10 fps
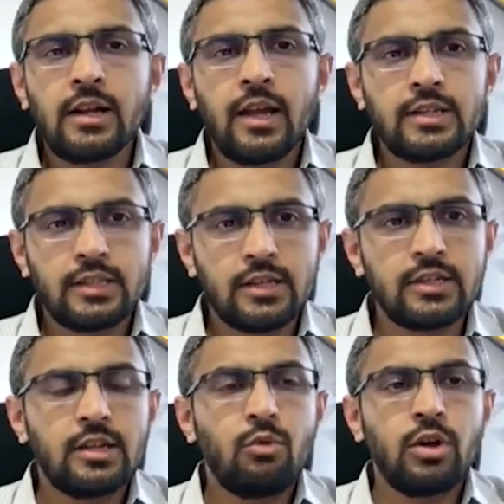
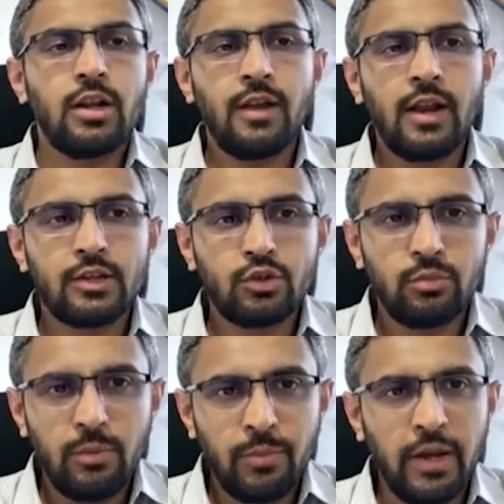taxes whatever has to
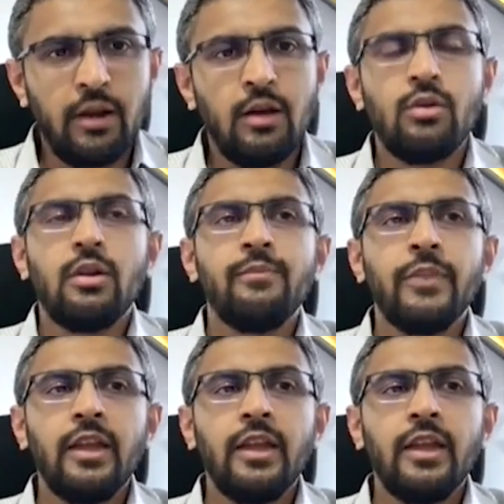be paid out.